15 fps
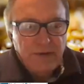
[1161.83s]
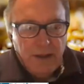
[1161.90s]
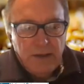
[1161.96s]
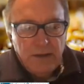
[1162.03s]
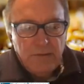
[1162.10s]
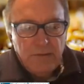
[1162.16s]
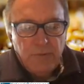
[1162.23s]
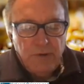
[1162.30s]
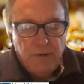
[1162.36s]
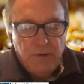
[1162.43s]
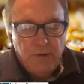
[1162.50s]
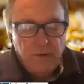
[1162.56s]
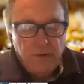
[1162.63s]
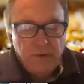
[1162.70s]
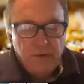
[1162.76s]
that
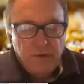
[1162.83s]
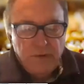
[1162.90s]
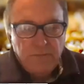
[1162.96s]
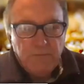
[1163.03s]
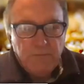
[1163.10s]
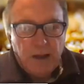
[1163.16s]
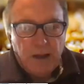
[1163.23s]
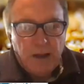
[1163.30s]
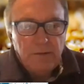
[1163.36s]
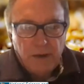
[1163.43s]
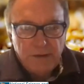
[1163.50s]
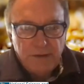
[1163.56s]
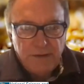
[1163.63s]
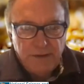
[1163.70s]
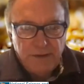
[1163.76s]
produce bulk
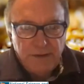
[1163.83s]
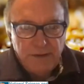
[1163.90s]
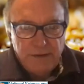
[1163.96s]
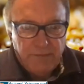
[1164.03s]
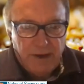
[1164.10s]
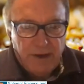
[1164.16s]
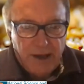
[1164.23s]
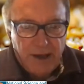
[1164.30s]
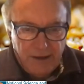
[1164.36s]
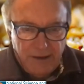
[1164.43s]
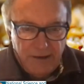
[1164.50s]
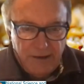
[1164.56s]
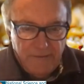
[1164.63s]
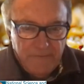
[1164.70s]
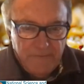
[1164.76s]
quantities of
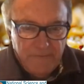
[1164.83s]
honey